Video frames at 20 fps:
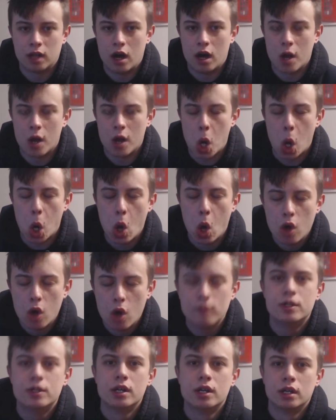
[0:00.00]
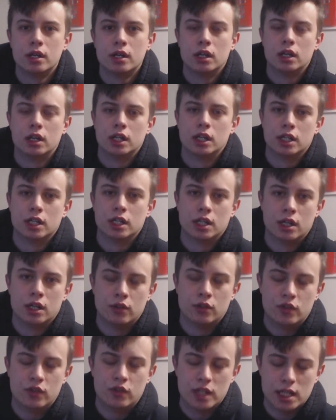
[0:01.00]
I loved
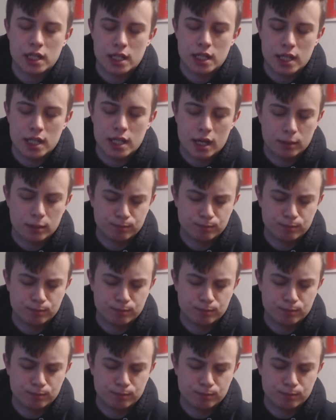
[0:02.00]
the